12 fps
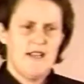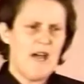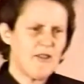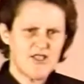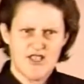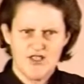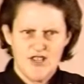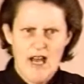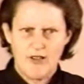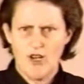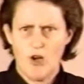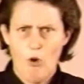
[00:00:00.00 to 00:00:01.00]
Now this is
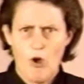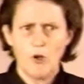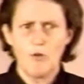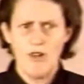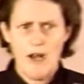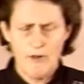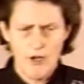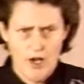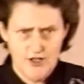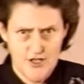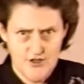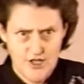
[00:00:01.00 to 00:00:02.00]
not going to work with every
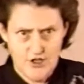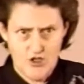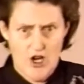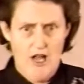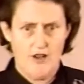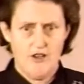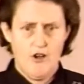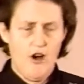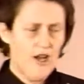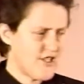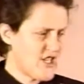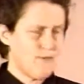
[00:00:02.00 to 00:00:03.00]
autistic child.
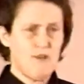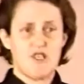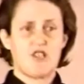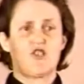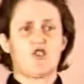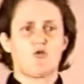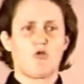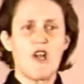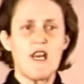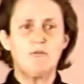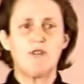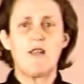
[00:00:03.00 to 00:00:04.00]
Autism is
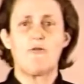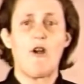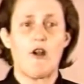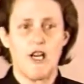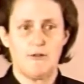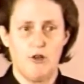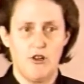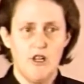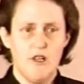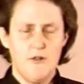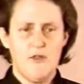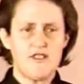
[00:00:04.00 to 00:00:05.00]
extremely variable.
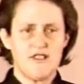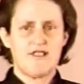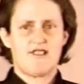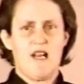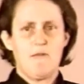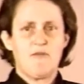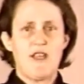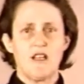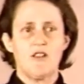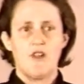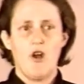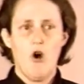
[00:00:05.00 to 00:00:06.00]
This is
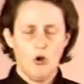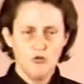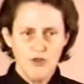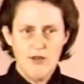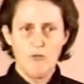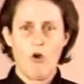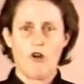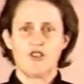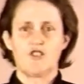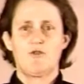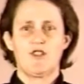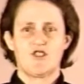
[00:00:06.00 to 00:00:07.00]
something that only
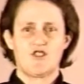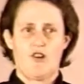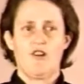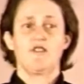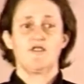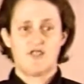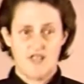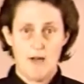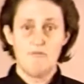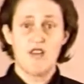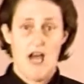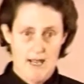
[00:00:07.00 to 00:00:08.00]
works with a certain
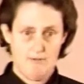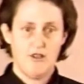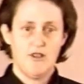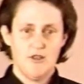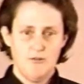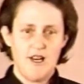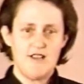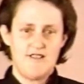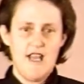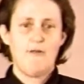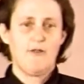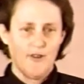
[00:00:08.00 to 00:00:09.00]
subtype, but it
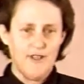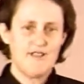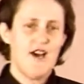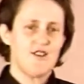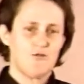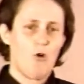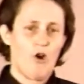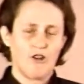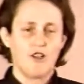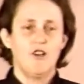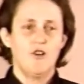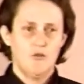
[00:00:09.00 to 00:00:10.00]
definitely does
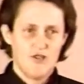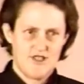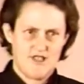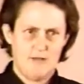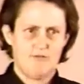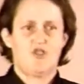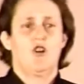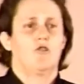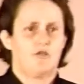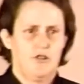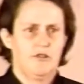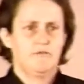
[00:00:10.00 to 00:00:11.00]
work with some
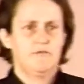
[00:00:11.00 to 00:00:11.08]
children.